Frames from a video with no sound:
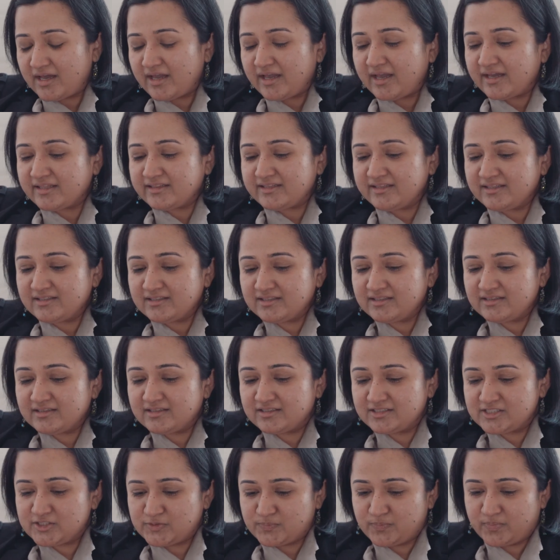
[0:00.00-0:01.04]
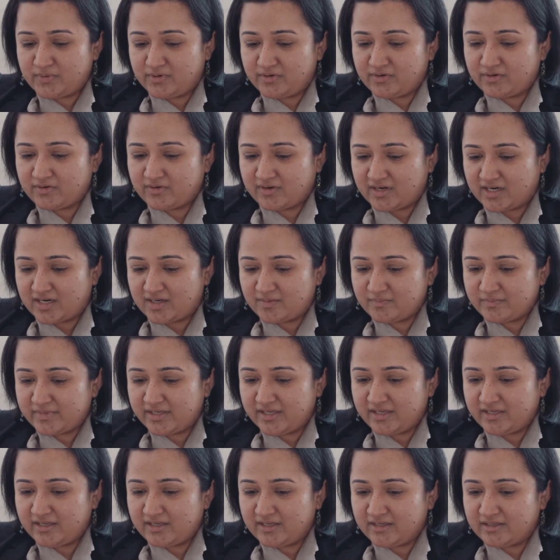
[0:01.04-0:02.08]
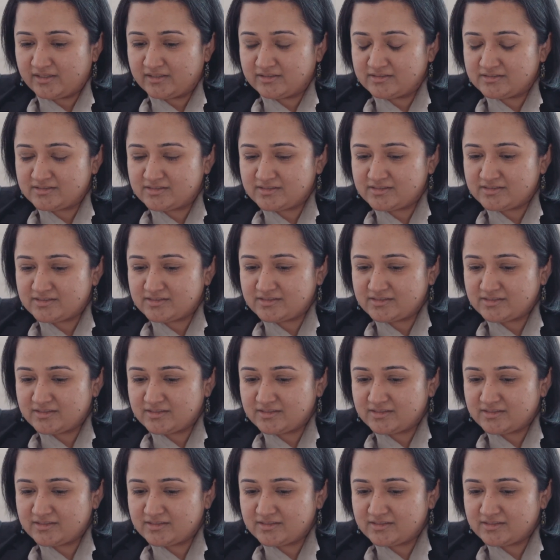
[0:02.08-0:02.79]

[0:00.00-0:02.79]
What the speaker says: I think that this program is